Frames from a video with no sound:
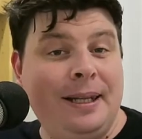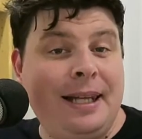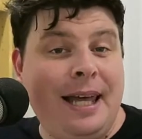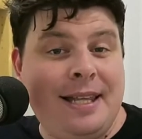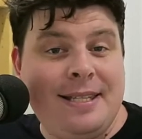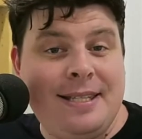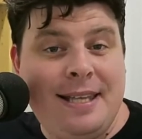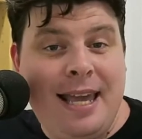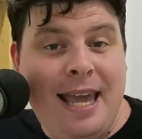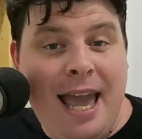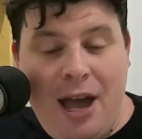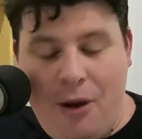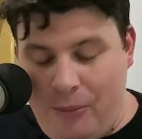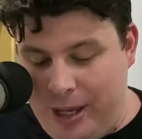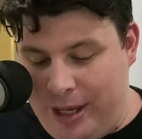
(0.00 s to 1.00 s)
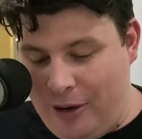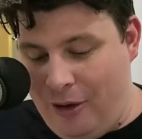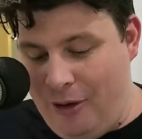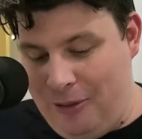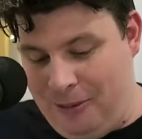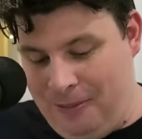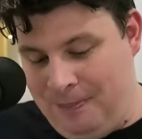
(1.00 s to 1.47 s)
let's see how we
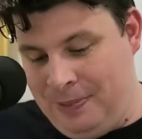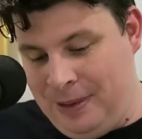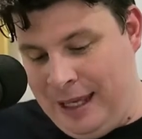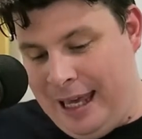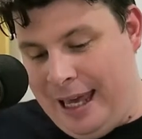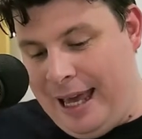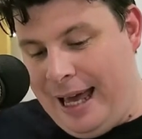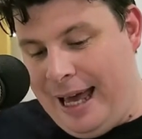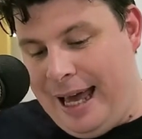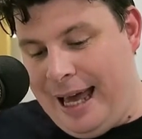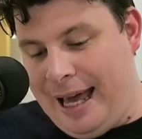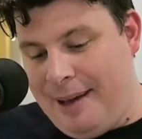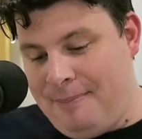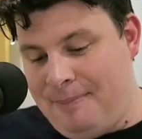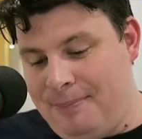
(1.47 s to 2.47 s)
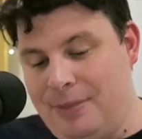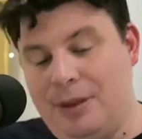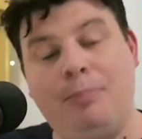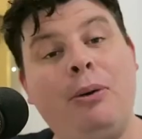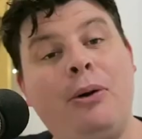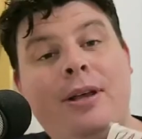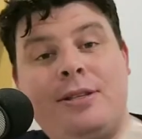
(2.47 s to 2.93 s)
go.
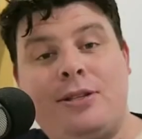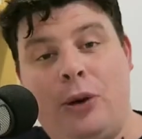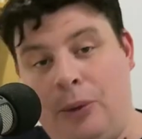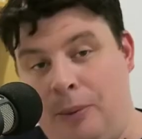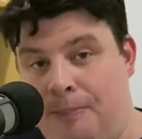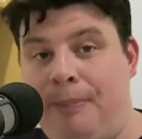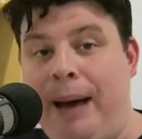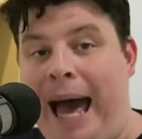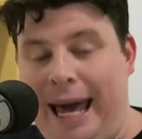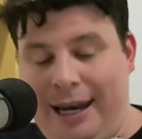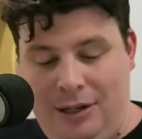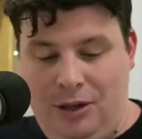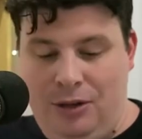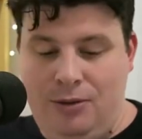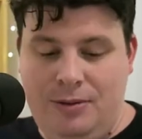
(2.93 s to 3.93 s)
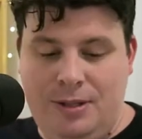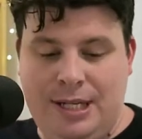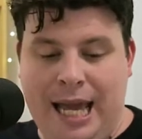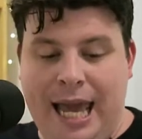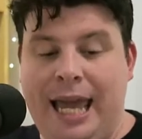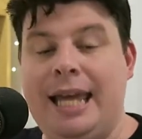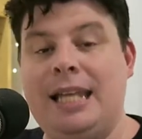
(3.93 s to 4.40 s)
The book is called Bad News.
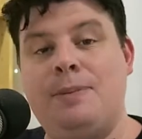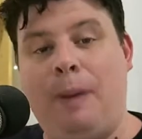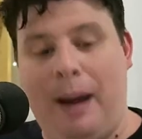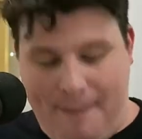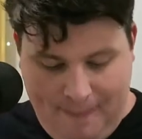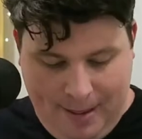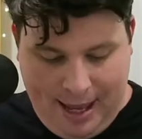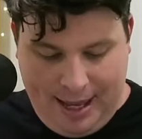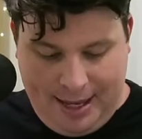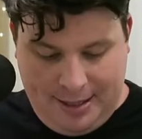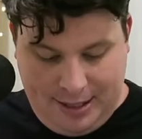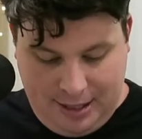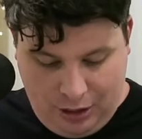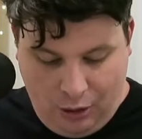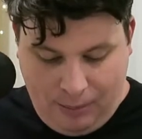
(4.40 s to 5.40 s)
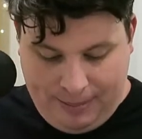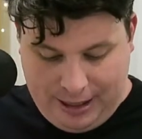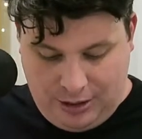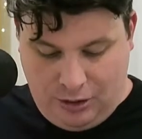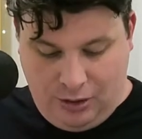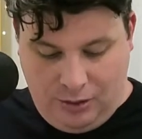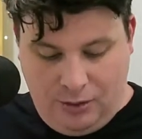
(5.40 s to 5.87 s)
It's by me, Scott
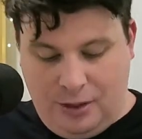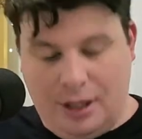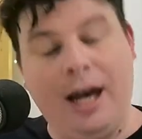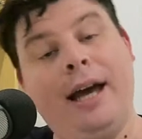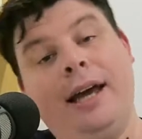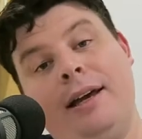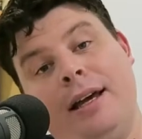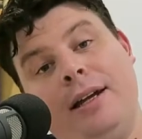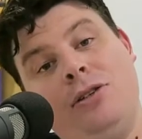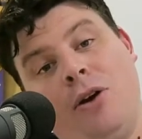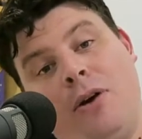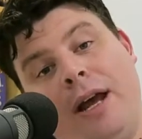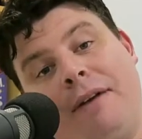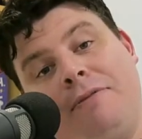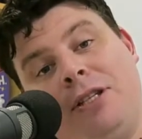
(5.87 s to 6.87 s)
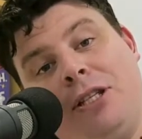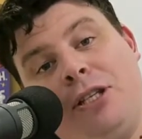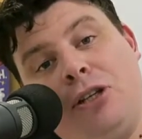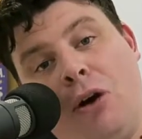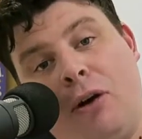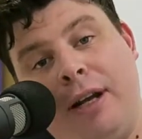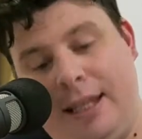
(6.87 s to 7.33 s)
McDonald. I don't have
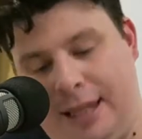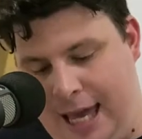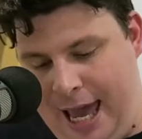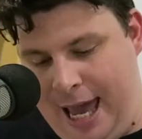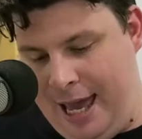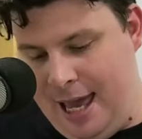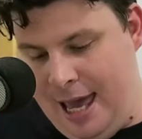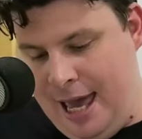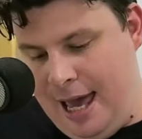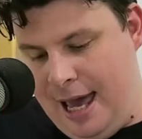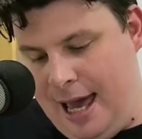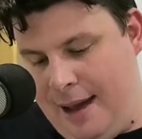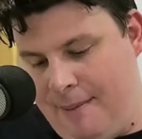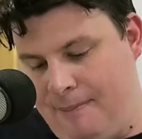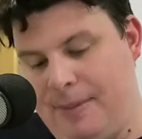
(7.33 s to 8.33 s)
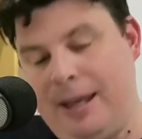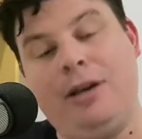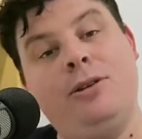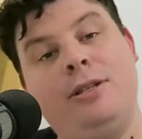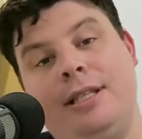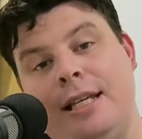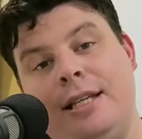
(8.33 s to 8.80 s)
Scotty there
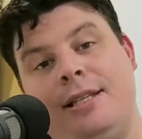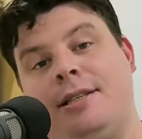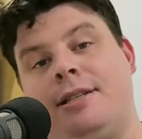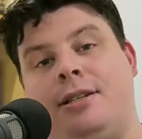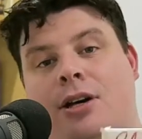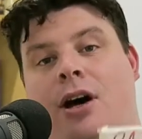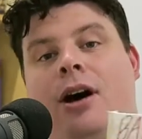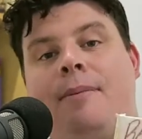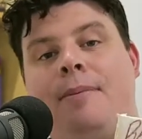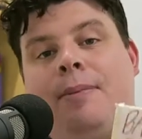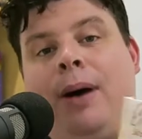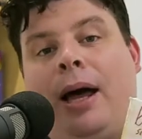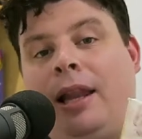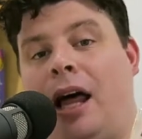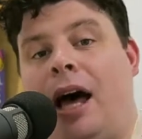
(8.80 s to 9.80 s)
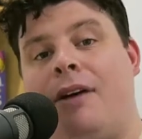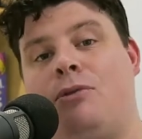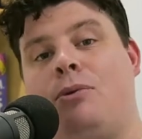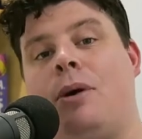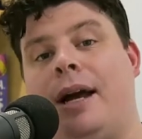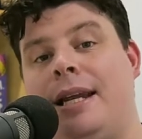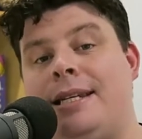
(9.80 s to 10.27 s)
because this is a time in my
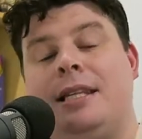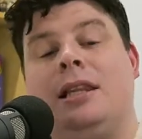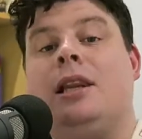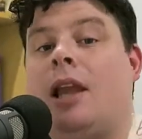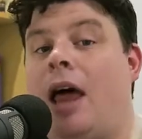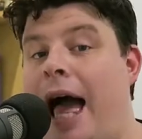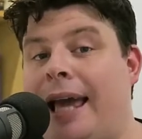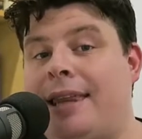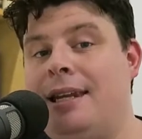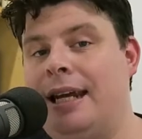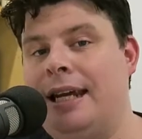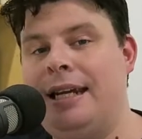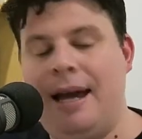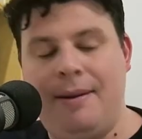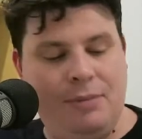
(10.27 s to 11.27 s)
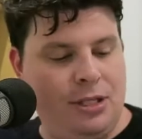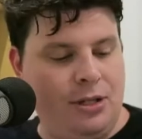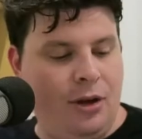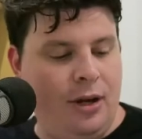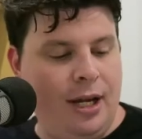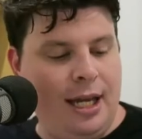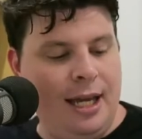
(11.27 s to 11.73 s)
life where I didn't like the nickname
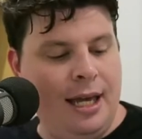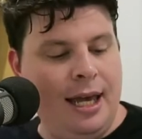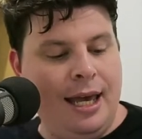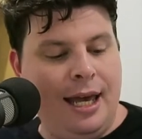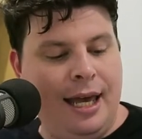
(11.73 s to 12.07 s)
Scotty.